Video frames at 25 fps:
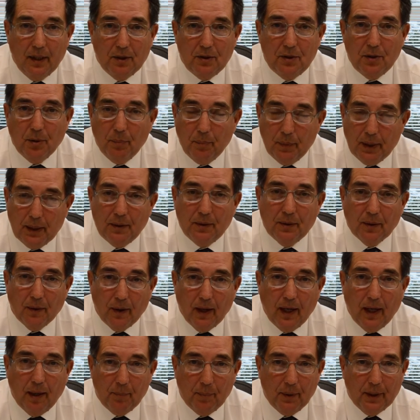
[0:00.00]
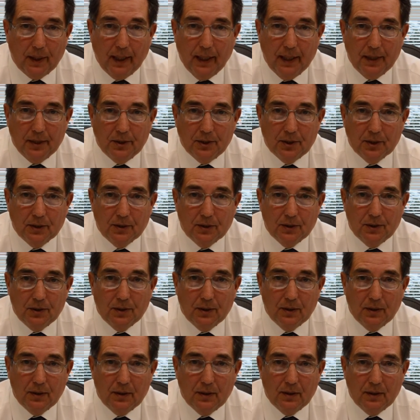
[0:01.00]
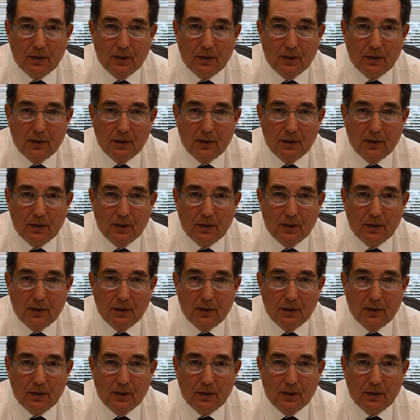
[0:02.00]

to meet their obligations.